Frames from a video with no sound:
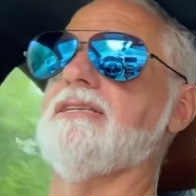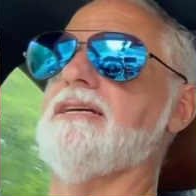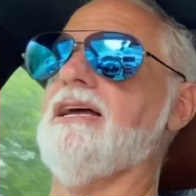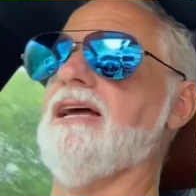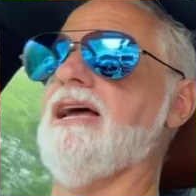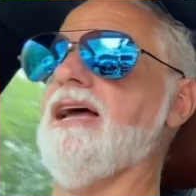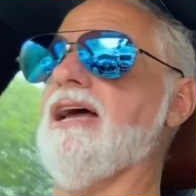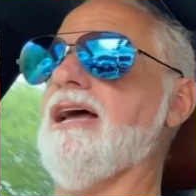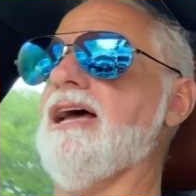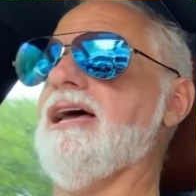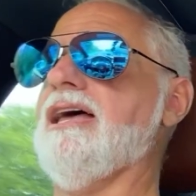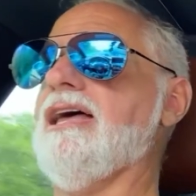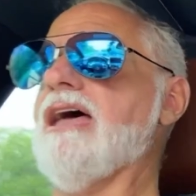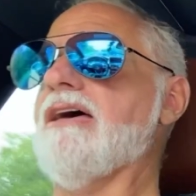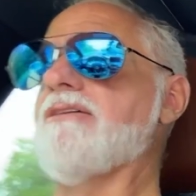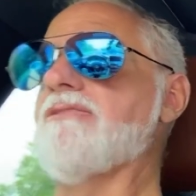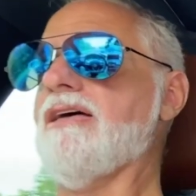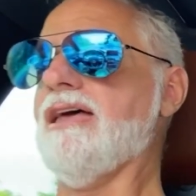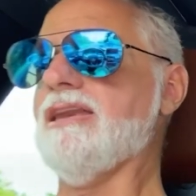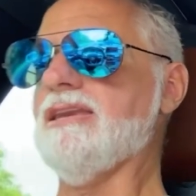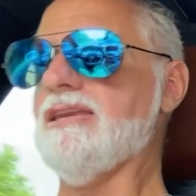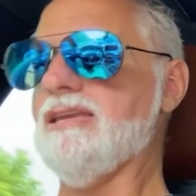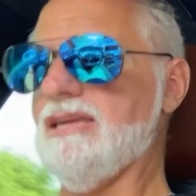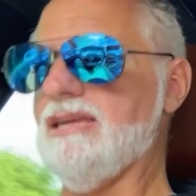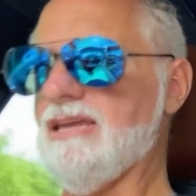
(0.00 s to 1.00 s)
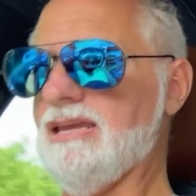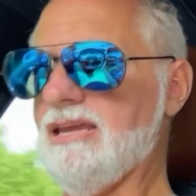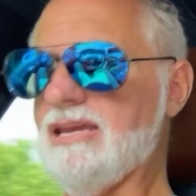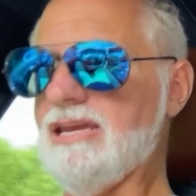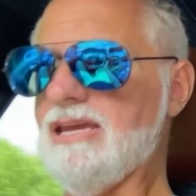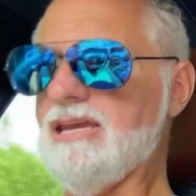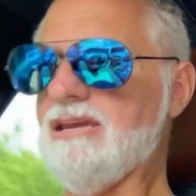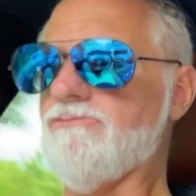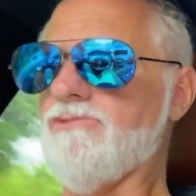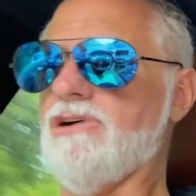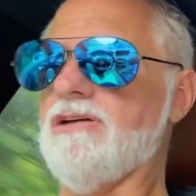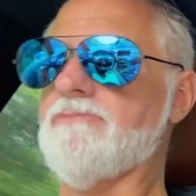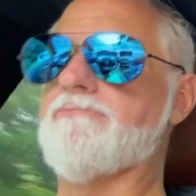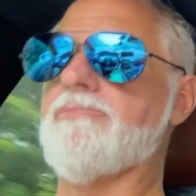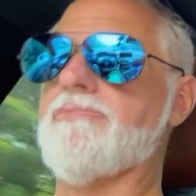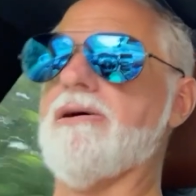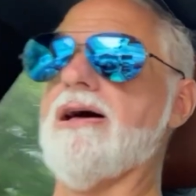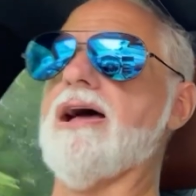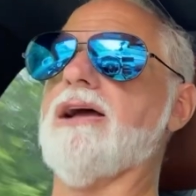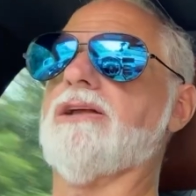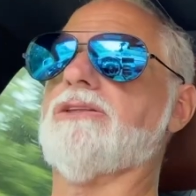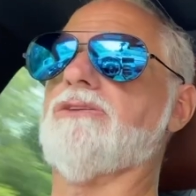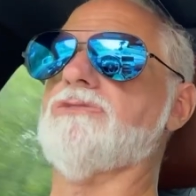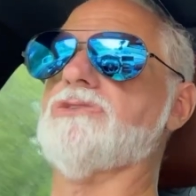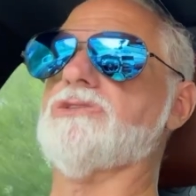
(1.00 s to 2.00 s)
And then he went
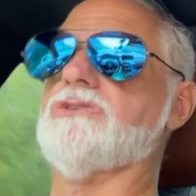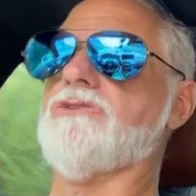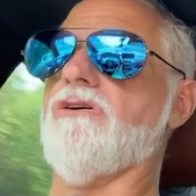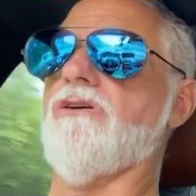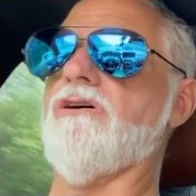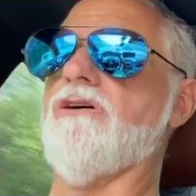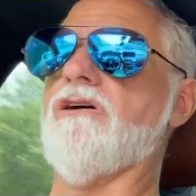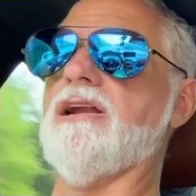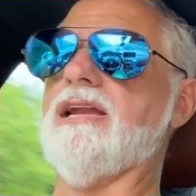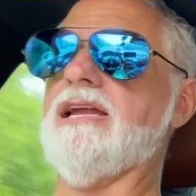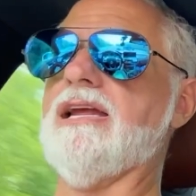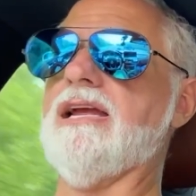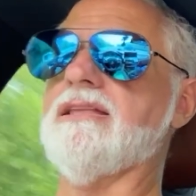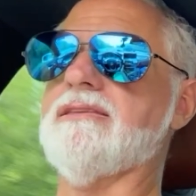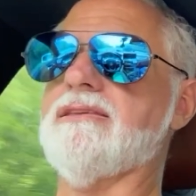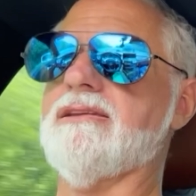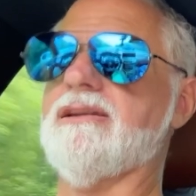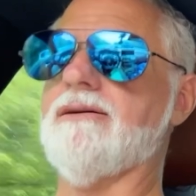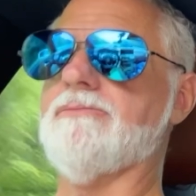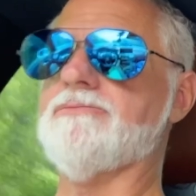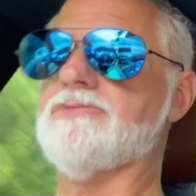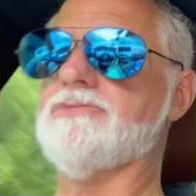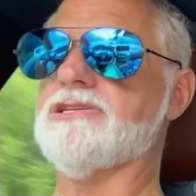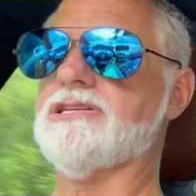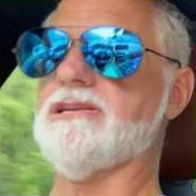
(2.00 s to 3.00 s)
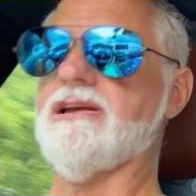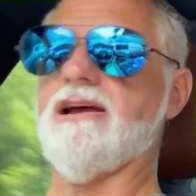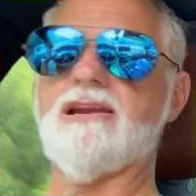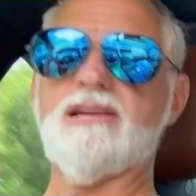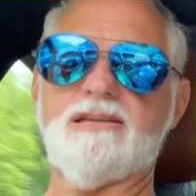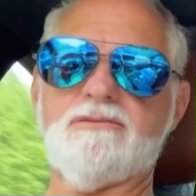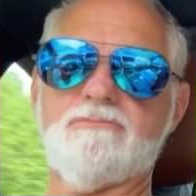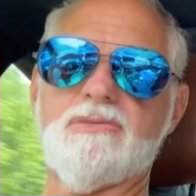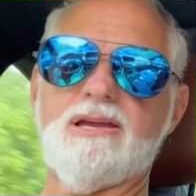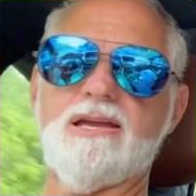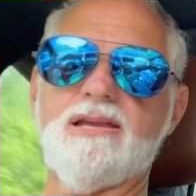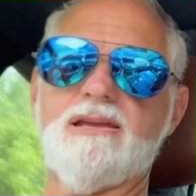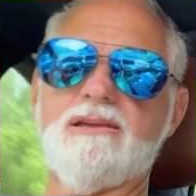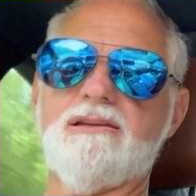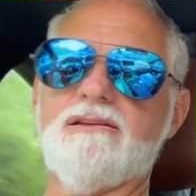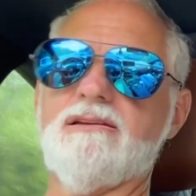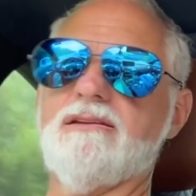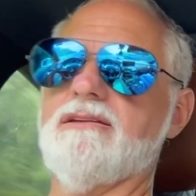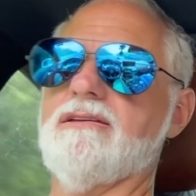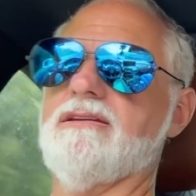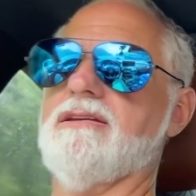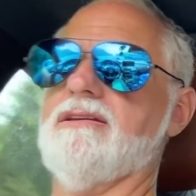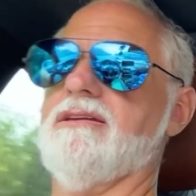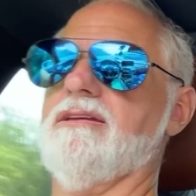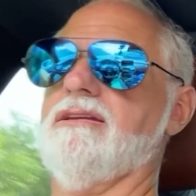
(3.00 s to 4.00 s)
back to his car and he ended up citing me
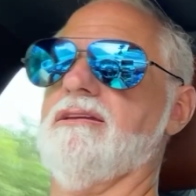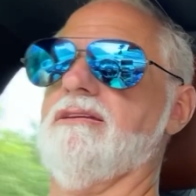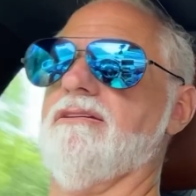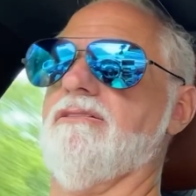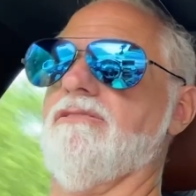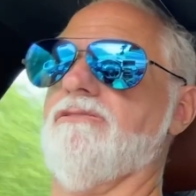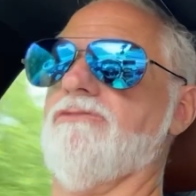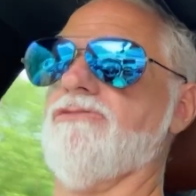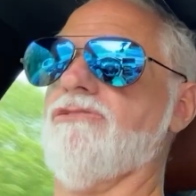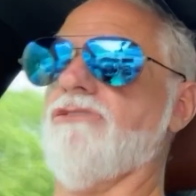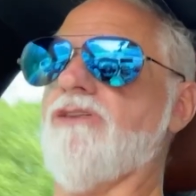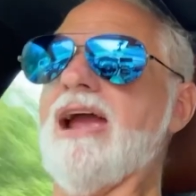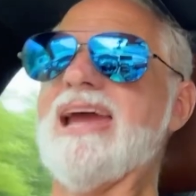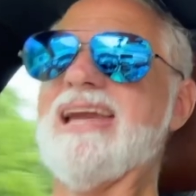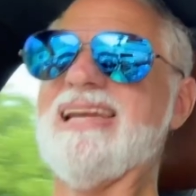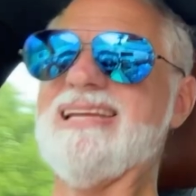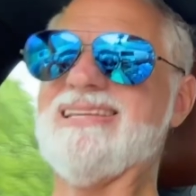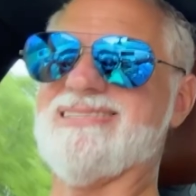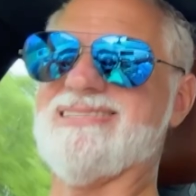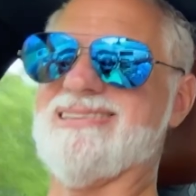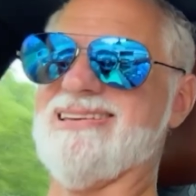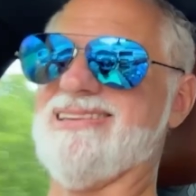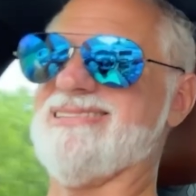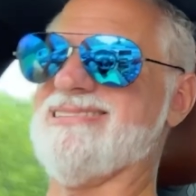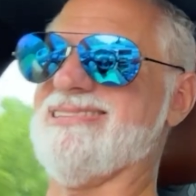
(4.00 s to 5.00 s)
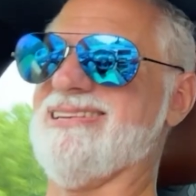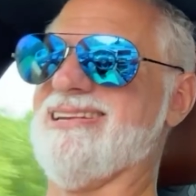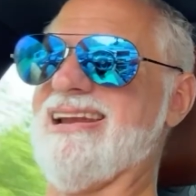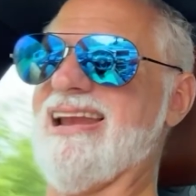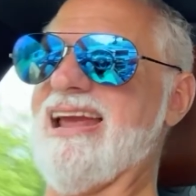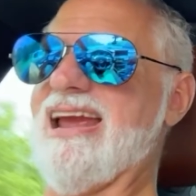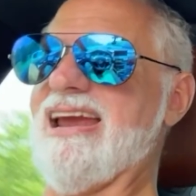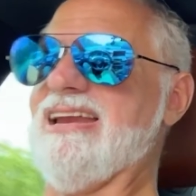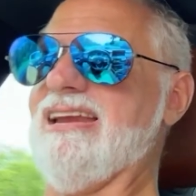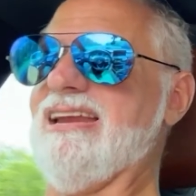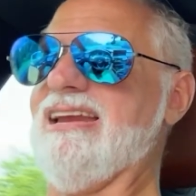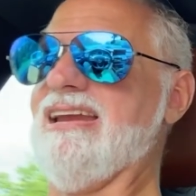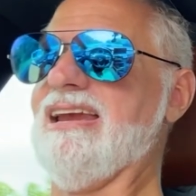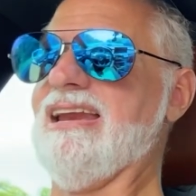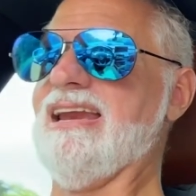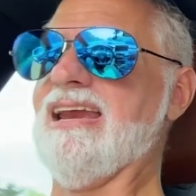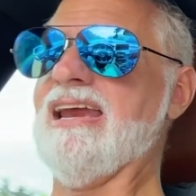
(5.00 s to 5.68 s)
for 86 and an 80.